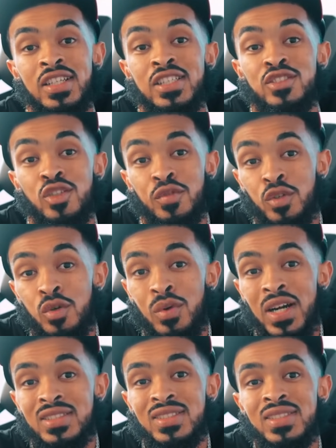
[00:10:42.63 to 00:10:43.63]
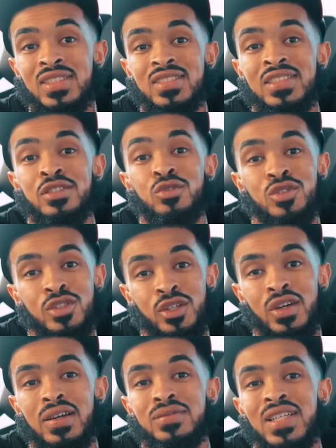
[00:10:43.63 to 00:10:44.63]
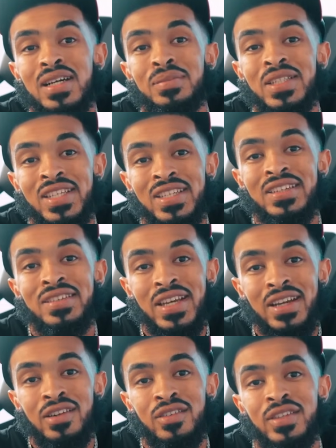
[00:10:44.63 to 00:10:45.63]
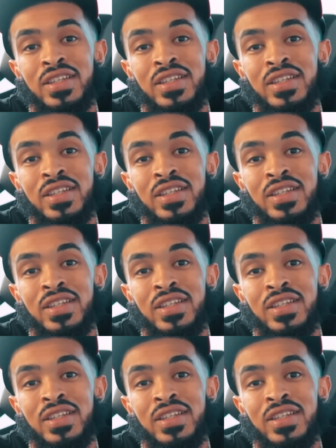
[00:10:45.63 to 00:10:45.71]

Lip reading: So if you're watching this, then you still have time to get in now.